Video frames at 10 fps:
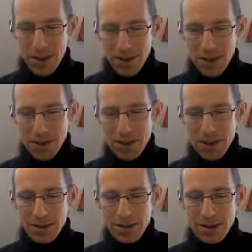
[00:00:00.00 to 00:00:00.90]
The
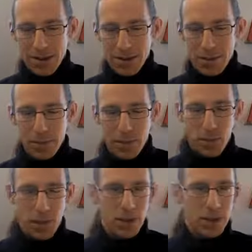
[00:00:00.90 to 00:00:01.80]
other
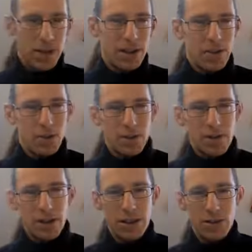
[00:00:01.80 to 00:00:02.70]
point I
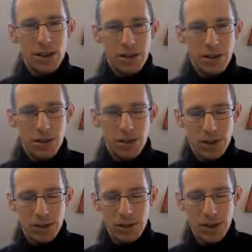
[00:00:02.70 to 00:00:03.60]
thought was very
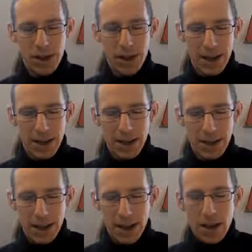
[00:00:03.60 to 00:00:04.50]
interesting was that from
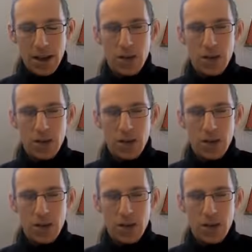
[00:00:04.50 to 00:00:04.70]
Glennie,